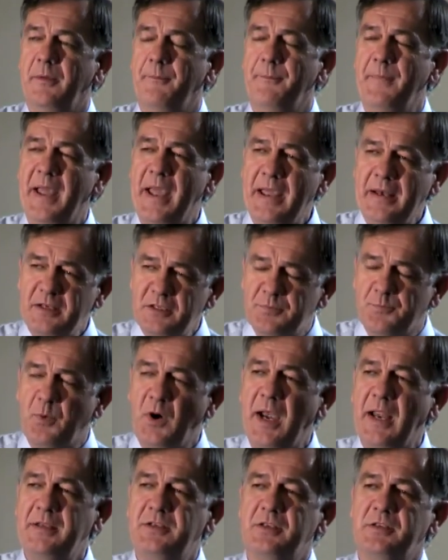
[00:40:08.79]
manage
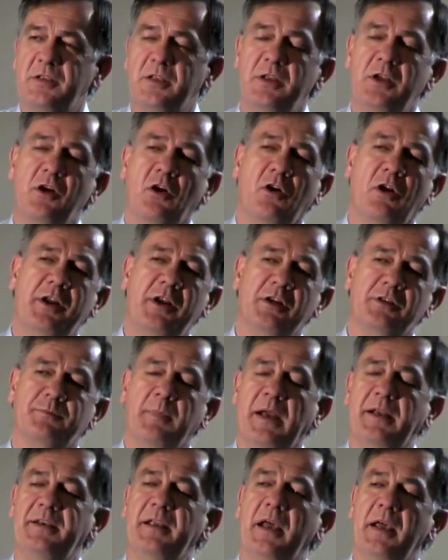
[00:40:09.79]
branches in the early years
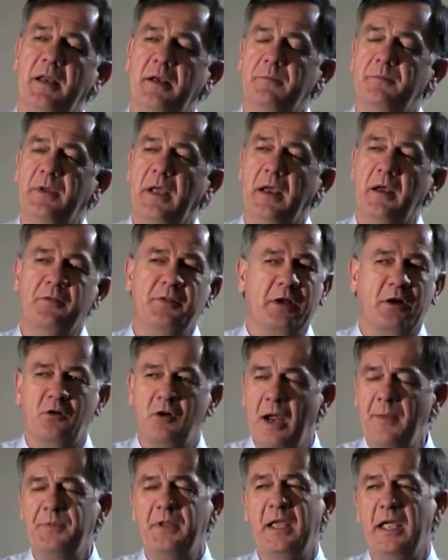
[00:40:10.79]
by tying them down, then
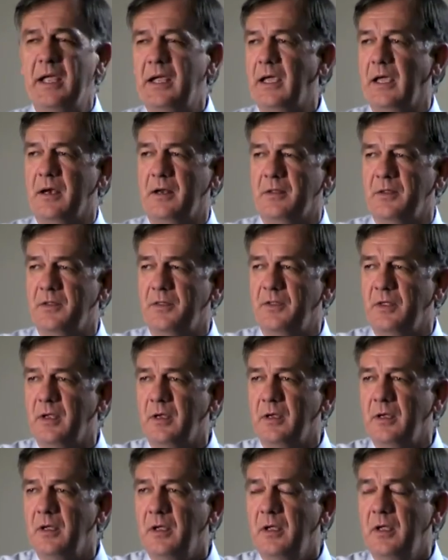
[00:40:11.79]
crop the heck out of the
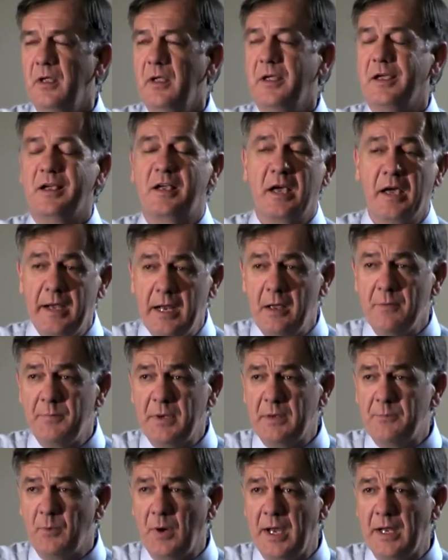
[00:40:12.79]
thing, cut out
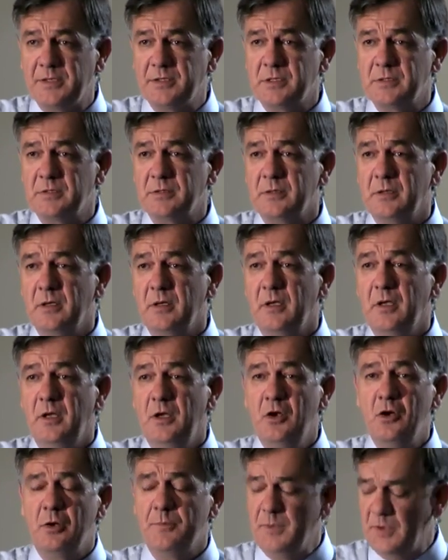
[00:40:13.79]
big branches,
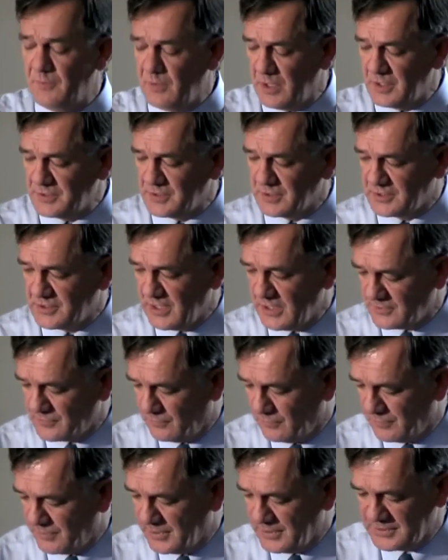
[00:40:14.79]
you can be very
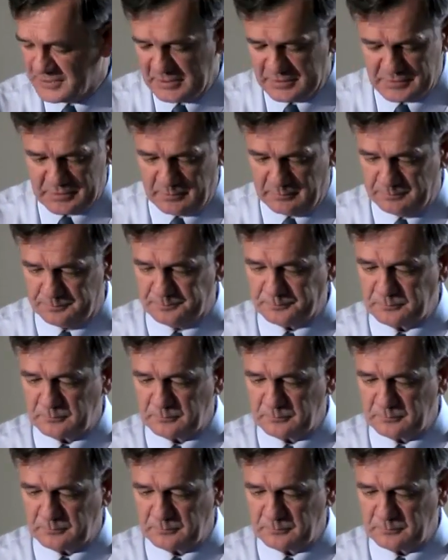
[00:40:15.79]
successful with this system.